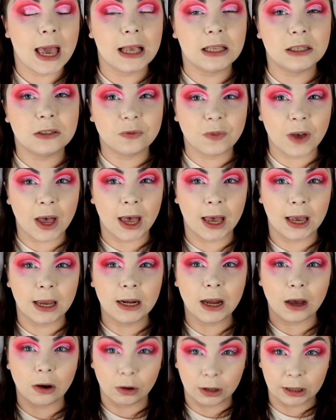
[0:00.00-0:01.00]
It's
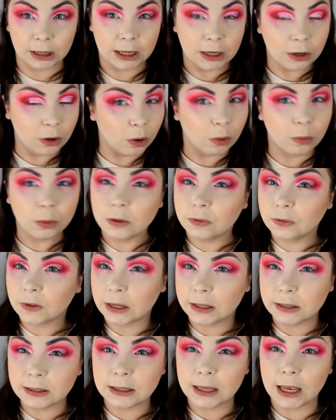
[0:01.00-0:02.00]
fine, I'll clean it up with
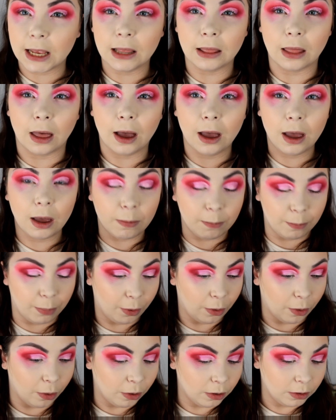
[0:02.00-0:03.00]
concealer,
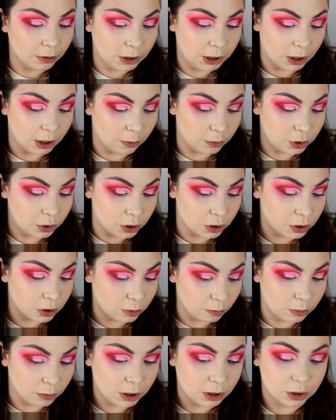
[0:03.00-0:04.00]
but you know, it's just
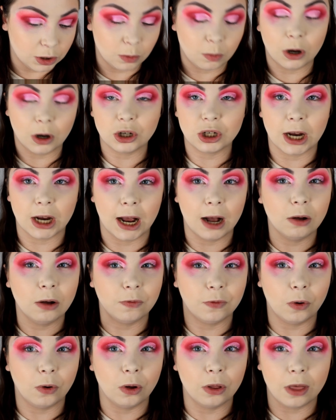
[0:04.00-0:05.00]
something to watch
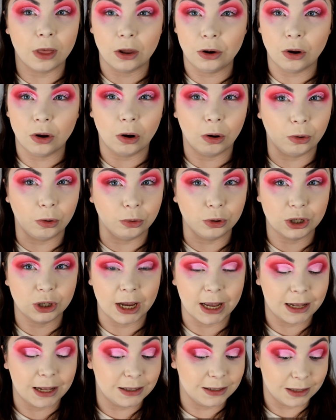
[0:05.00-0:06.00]
out for that not all
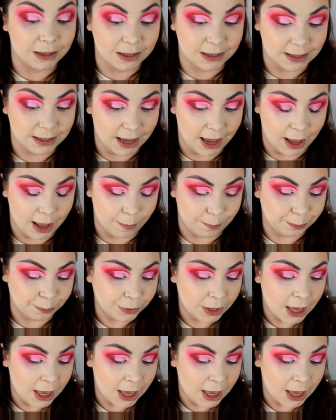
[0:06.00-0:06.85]
shades are the same.